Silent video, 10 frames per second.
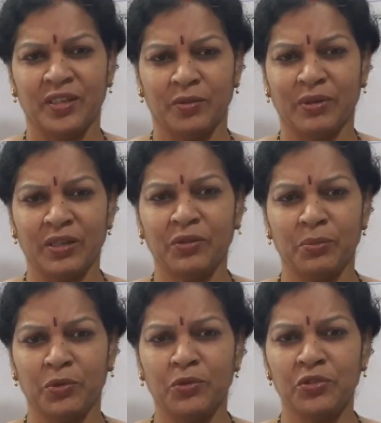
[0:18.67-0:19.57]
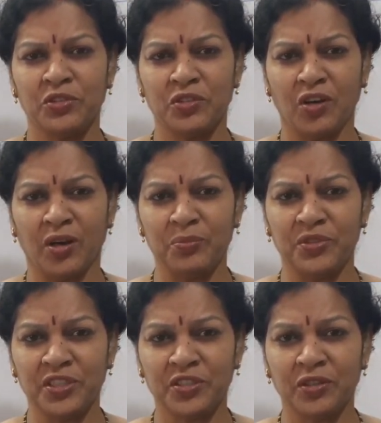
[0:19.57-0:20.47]
One of the most
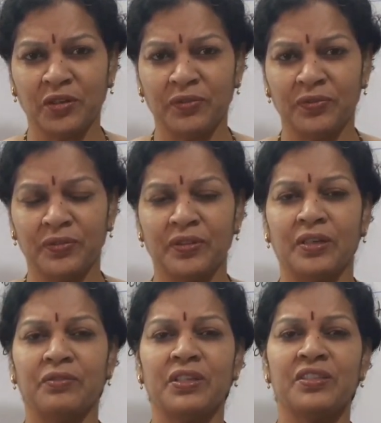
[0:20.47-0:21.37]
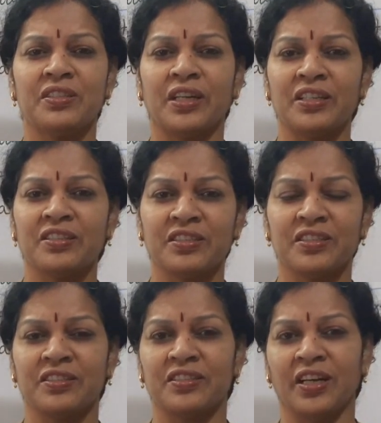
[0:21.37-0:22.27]
object of every statistics
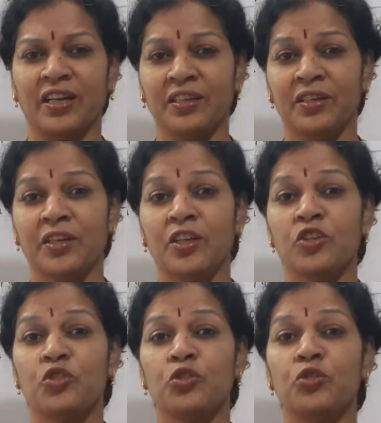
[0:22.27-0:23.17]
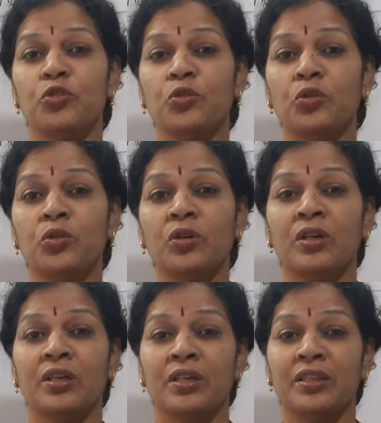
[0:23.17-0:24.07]
is that to know
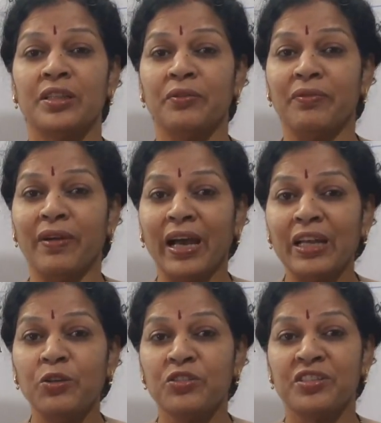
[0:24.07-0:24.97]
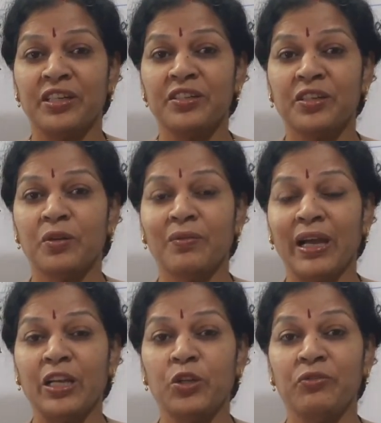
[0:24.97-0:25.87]
the value, central
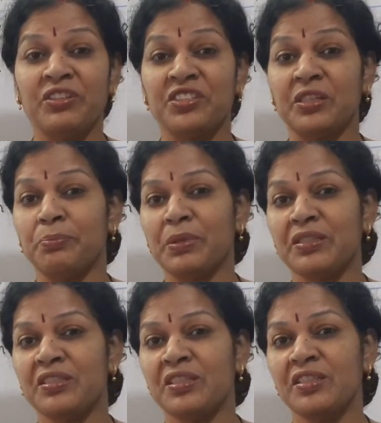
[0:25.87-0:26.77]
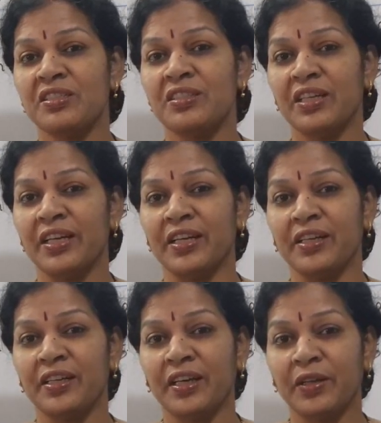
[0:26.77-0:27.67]
value, which represents the
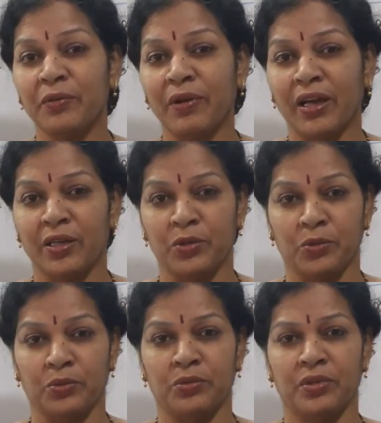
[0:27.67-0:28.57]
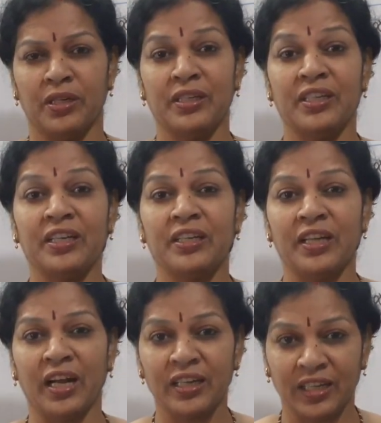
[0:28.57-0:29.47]
entire value, entire
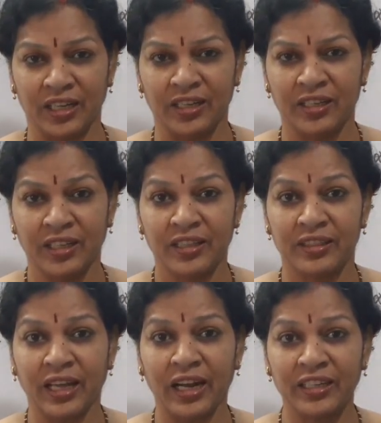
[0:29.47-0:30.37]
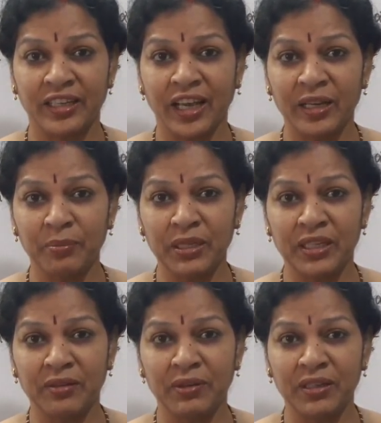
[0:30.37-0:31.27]
data. That can be
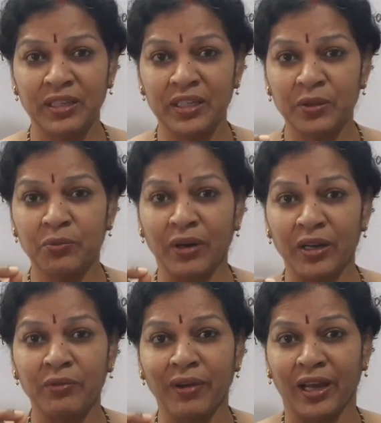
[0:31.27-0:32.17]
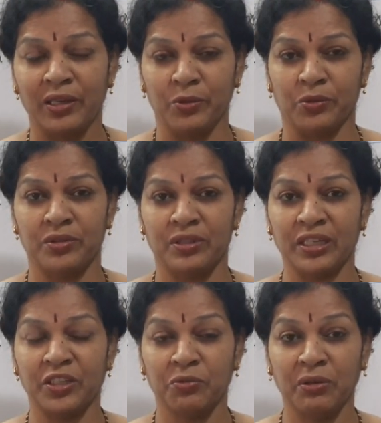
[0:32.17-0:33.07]
given in one value.
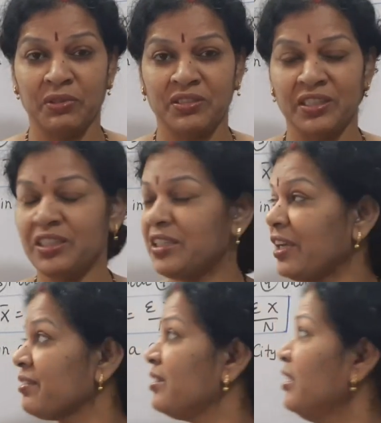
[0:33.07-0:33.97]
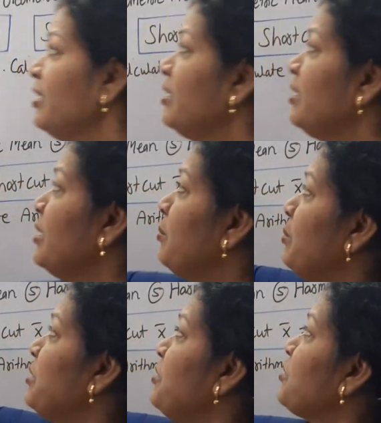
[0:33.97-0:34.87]
That is why we say it as a
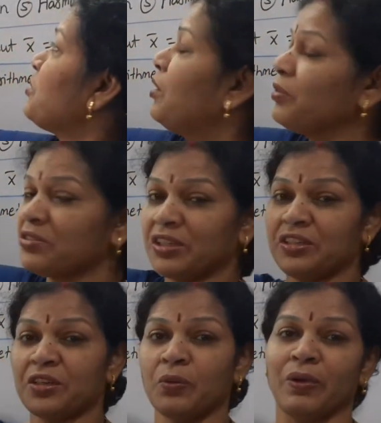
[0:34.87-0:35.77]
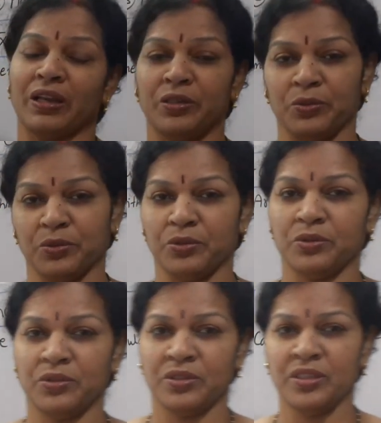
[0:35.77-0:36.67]
measures of central value.
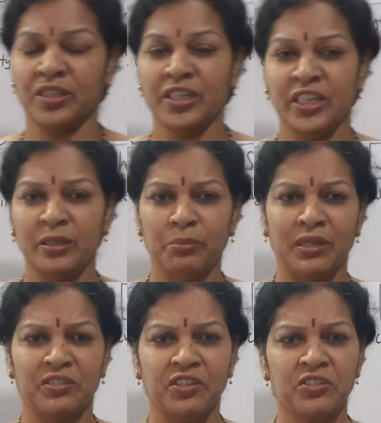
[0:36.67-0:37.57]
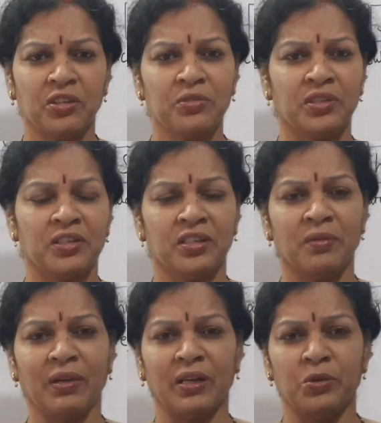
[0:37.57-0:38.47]
In measures of central
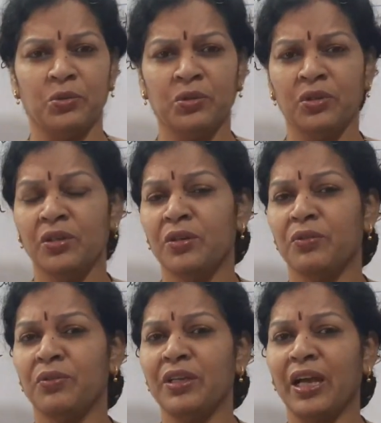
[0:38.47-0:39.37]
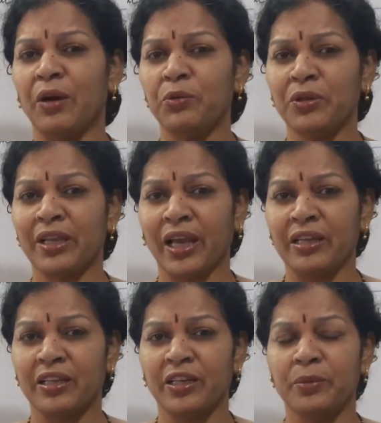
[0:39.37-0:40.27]
value, we have to
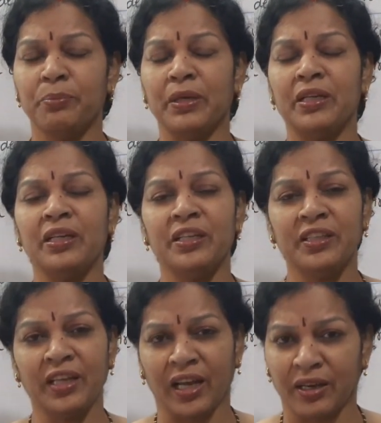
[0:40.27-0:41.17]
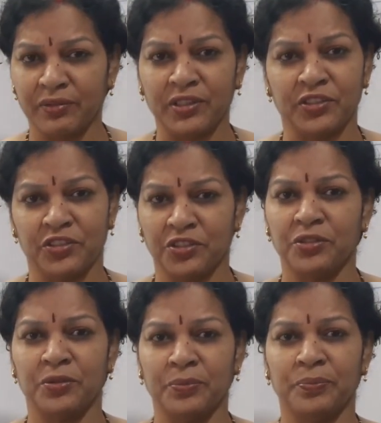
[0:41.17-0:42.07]
calculate mainly the average.
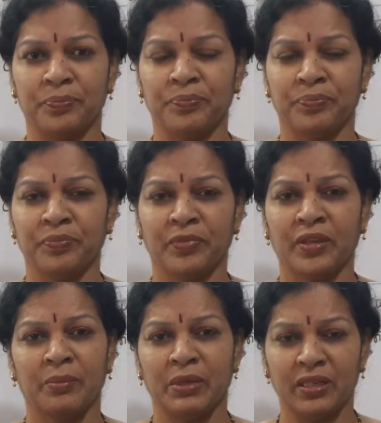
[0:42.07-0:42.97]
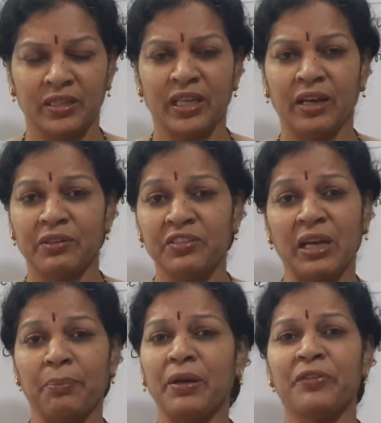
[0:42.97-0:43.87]
Mainly the average.
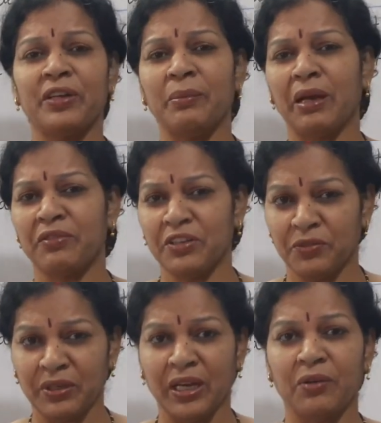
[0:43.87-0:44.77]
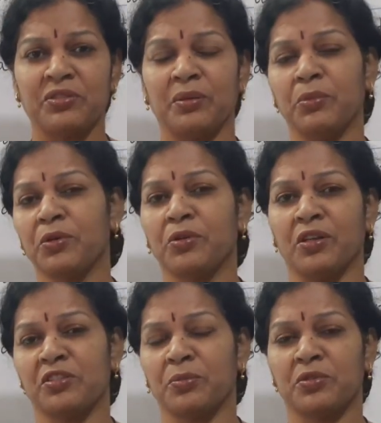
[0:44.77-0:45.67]
Apart from average, we have some more
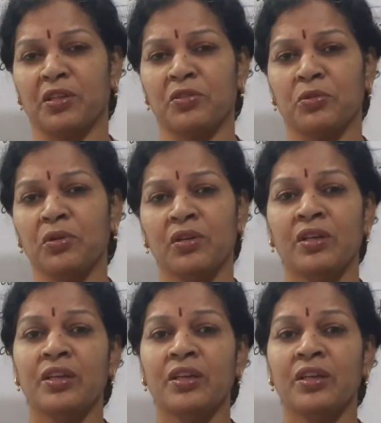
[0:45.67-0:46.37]
concepts also.